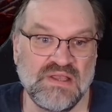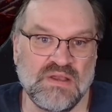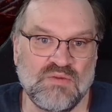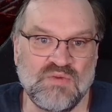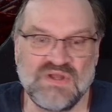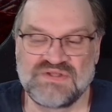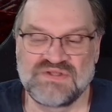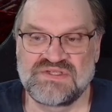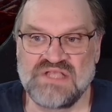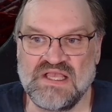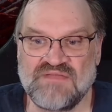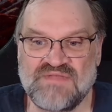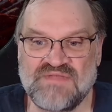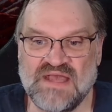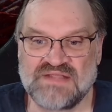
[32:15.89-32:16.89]
We'll see
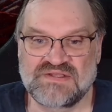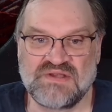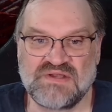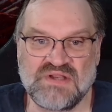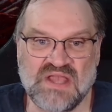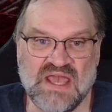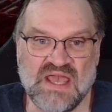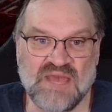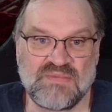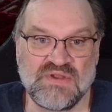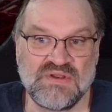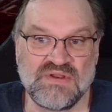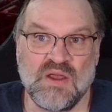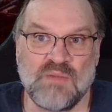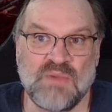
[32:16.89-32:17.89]
if that's going to
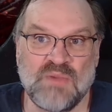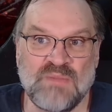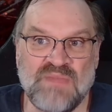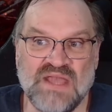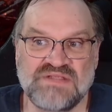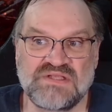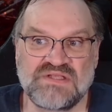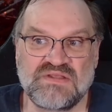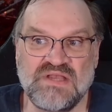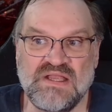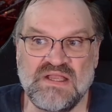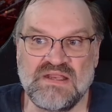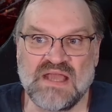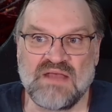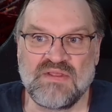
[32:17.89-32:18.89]
happen. But basically,
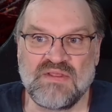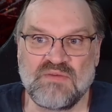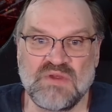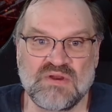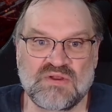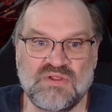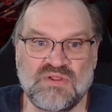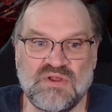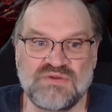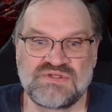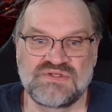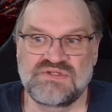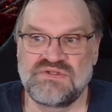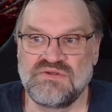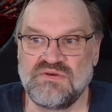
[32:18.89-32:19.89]
now that we are close
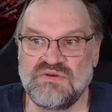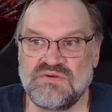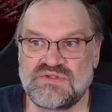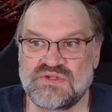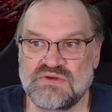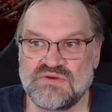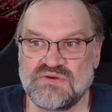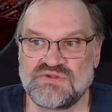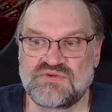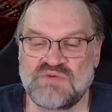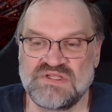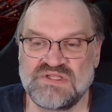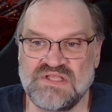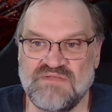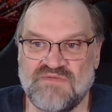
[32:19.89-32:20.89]
to turn
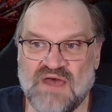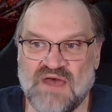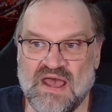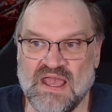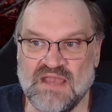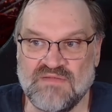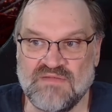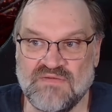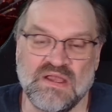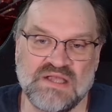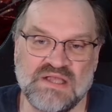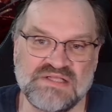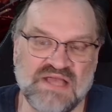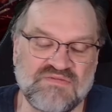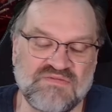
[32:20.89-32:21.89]
25,
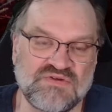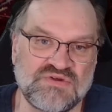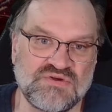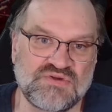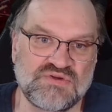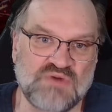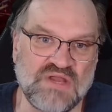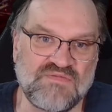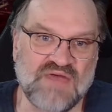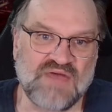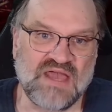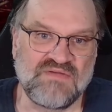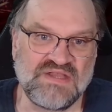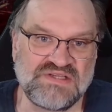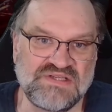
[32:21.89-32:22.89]
because after turn
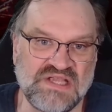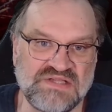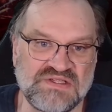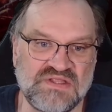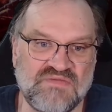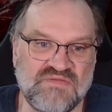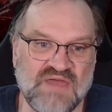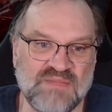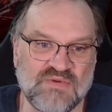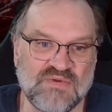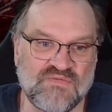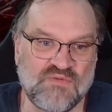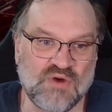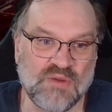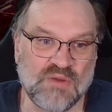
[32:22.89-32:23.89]
25, he changes into Viper
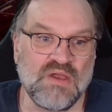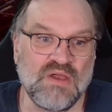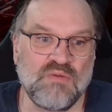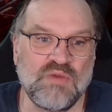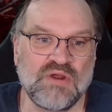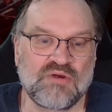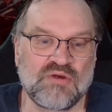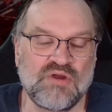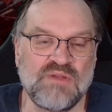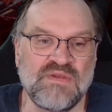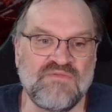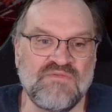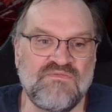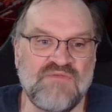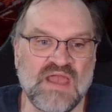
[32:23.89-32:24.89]
form, we are going to be
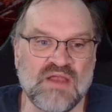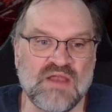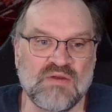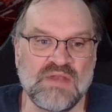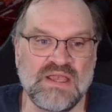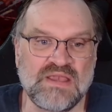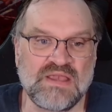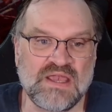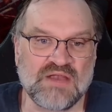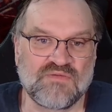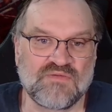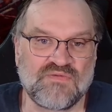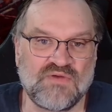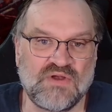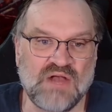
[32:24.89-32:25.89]
very
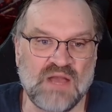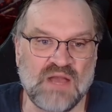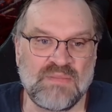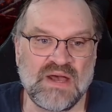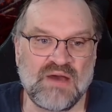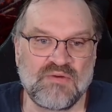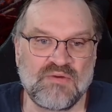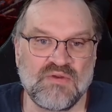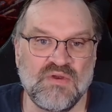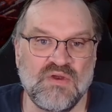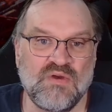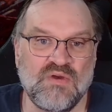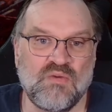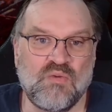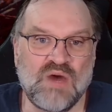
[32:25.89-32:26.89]
careful about
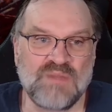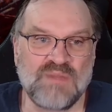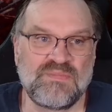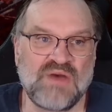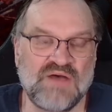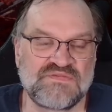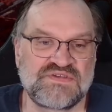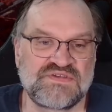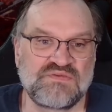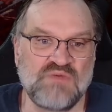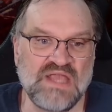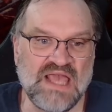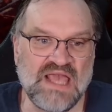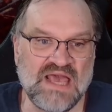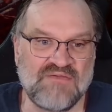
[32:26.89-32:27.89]
what buffs
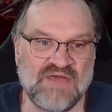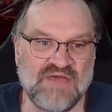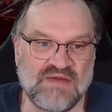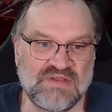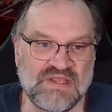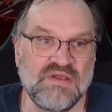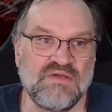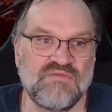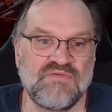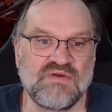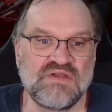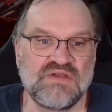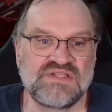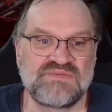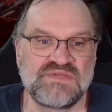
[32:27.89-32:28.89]
we have out here.
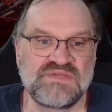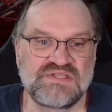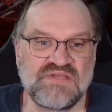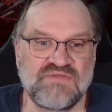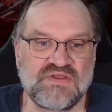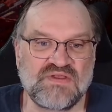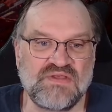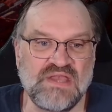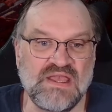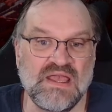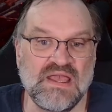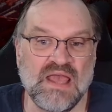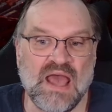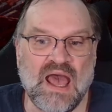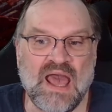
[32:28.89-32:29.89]
Very specifically,
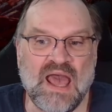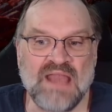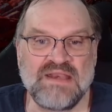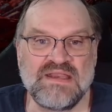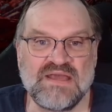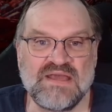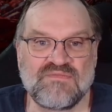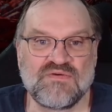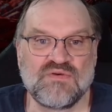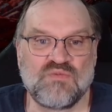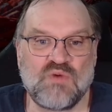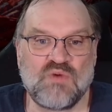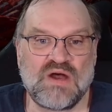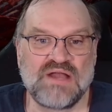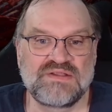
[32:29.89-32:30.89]
I never
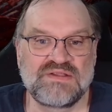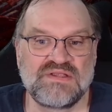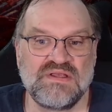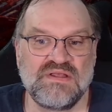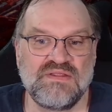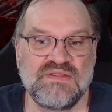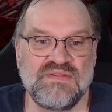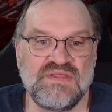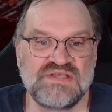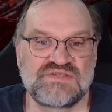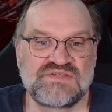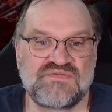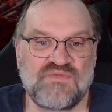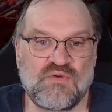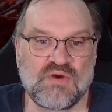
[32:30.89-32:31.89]
want this
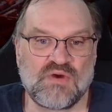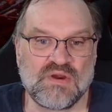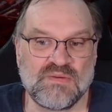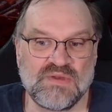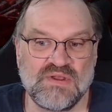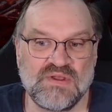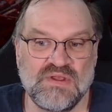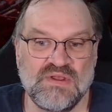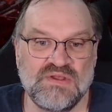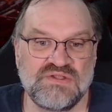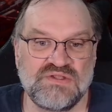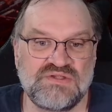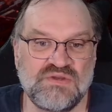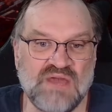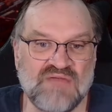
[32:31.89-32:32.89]
form
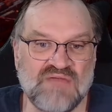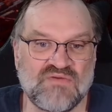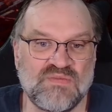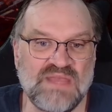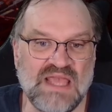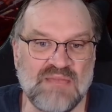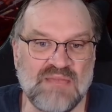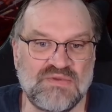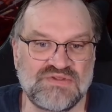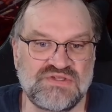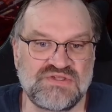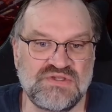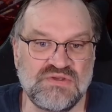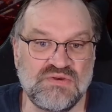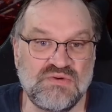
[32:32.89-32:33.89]
to ever be able
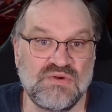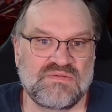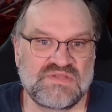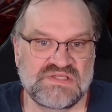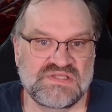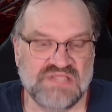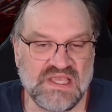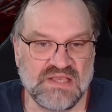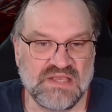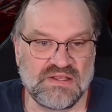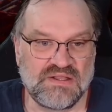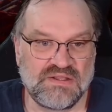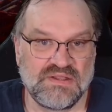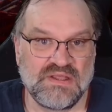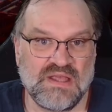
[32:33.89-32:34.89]
to
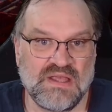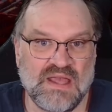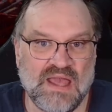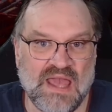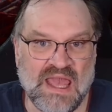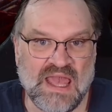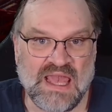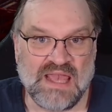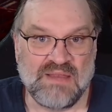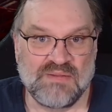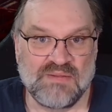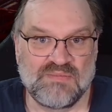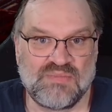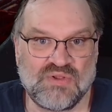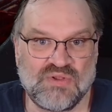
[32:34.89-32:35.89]
steal a
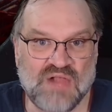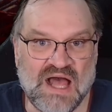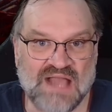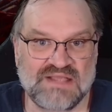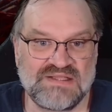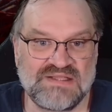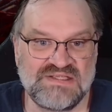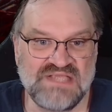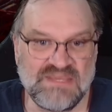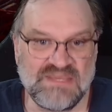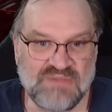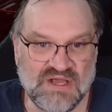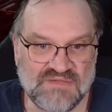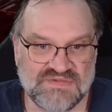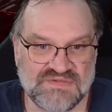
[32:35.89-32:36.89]
block
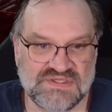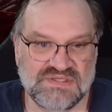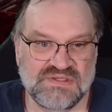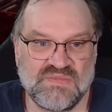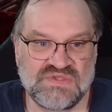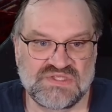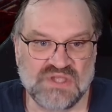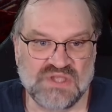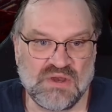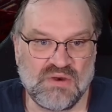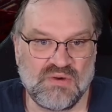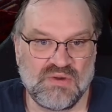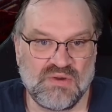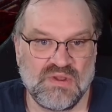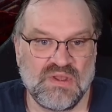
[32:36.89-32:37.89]
debuffs.
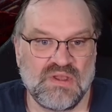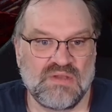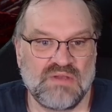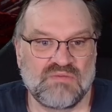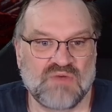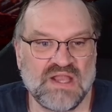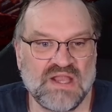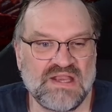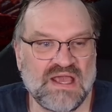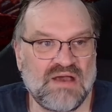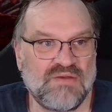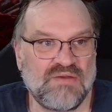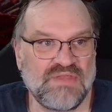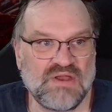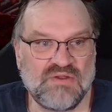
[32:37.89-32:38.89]
So right
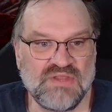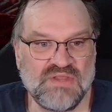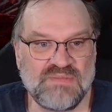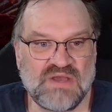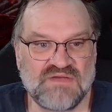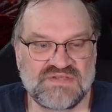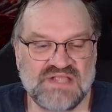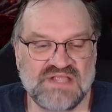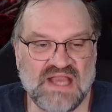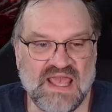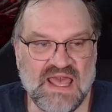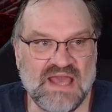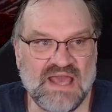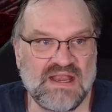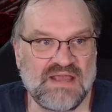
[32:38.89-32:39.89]
now, the only buffs that I
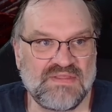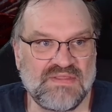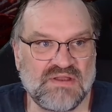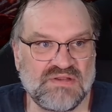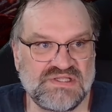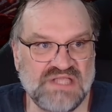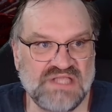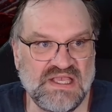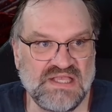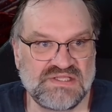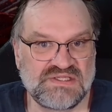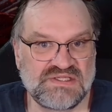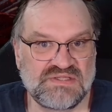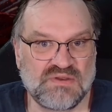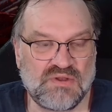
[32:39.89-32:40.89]
had on there, you see he
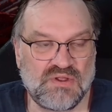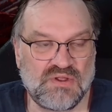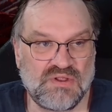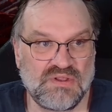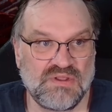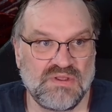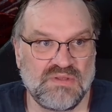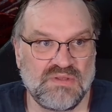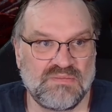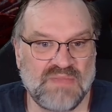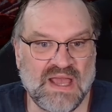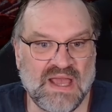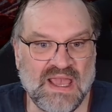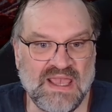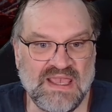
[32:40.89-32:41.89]
stole
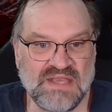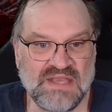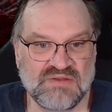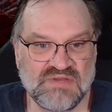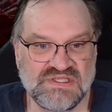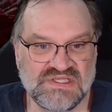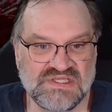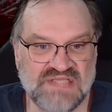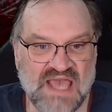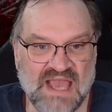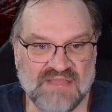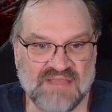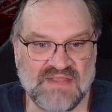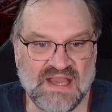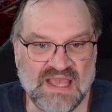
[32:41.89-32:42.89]
my increased
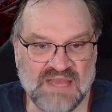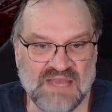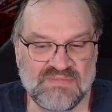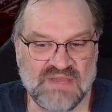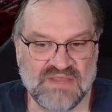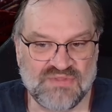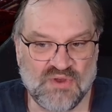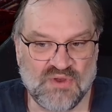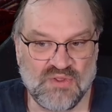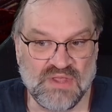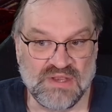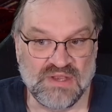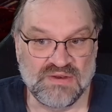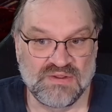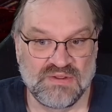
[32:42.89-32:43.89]
attack that I had in my
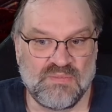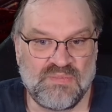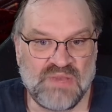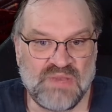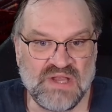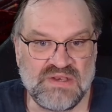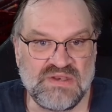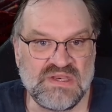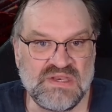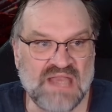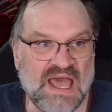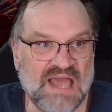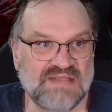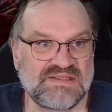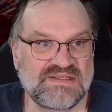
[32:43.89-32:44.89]
Tholen, but
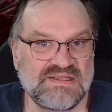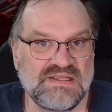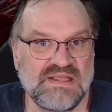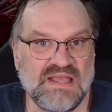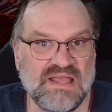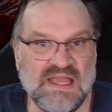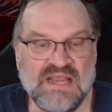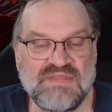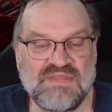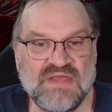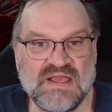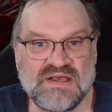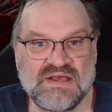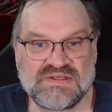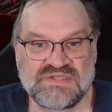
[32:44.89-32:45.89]
not anything
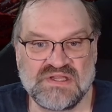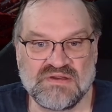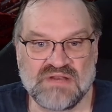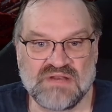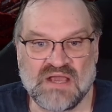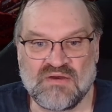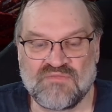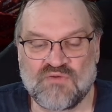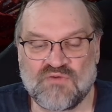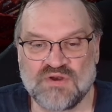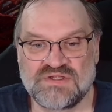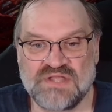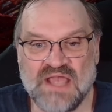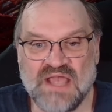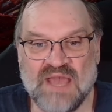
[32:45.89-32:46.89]
else here. Now,
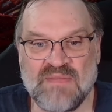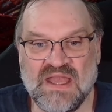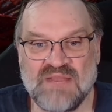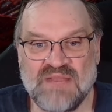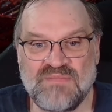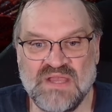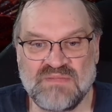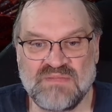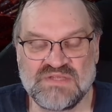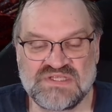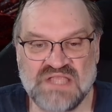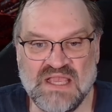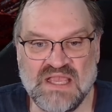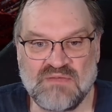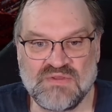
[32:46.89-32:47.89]
unfortunately, I made a big
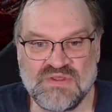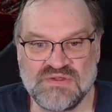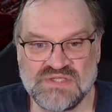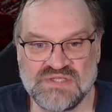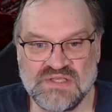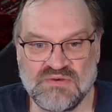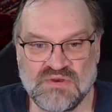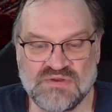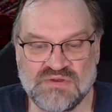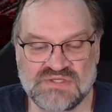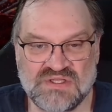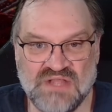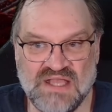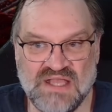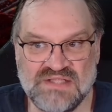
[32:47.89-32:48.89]
mistake with using Ugo's
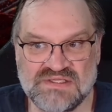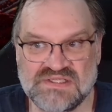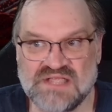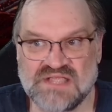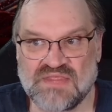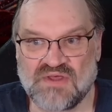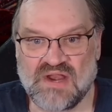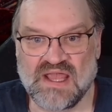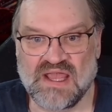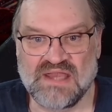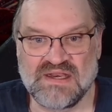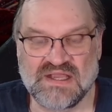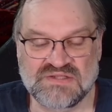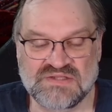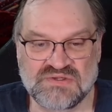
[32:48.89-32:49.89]
Cleanse because I thought I had
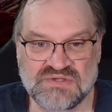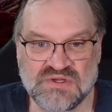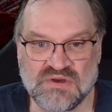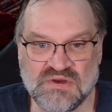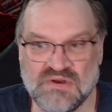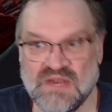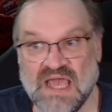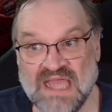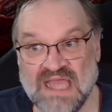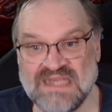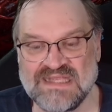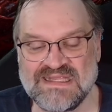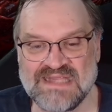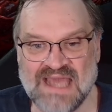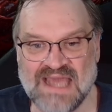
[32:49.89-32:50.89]
an extra turn. I
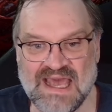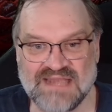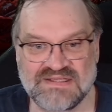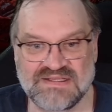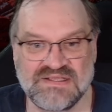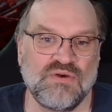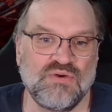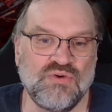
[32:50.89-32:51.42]
did not.